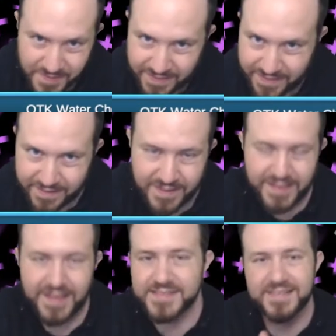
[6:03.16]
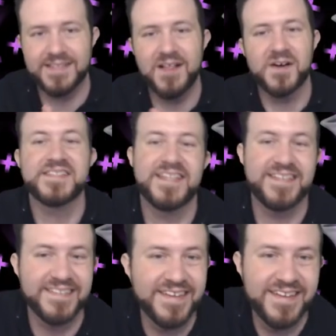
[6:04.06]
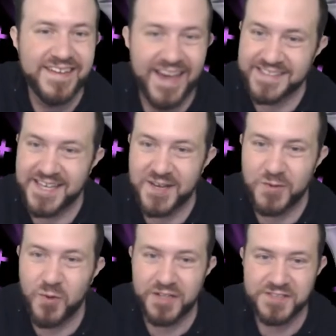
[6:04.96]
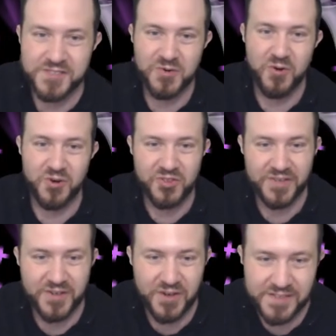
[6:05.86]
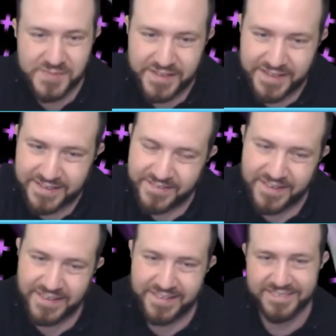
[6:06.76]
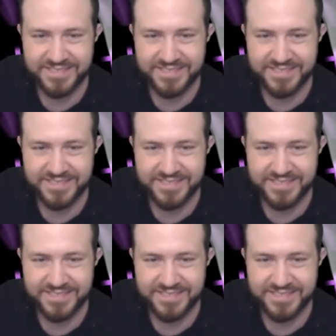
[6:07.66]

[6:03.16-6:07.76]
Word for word: to Vinleafall. As long as he has a 1, 2, or 3 cost minion, okay.